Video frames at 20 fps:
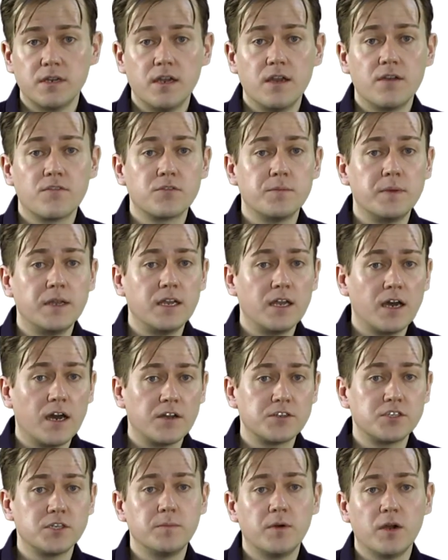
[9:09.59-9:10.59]
from a
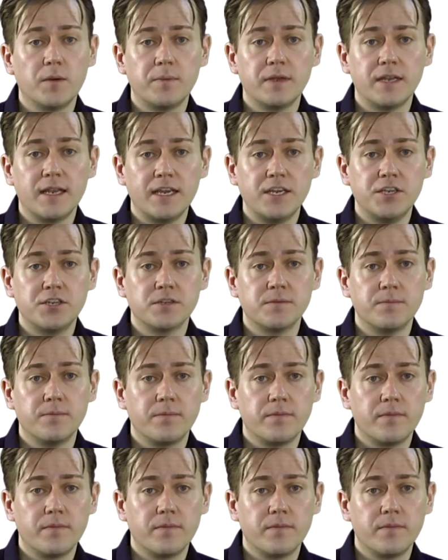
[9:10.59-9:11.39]
larger population.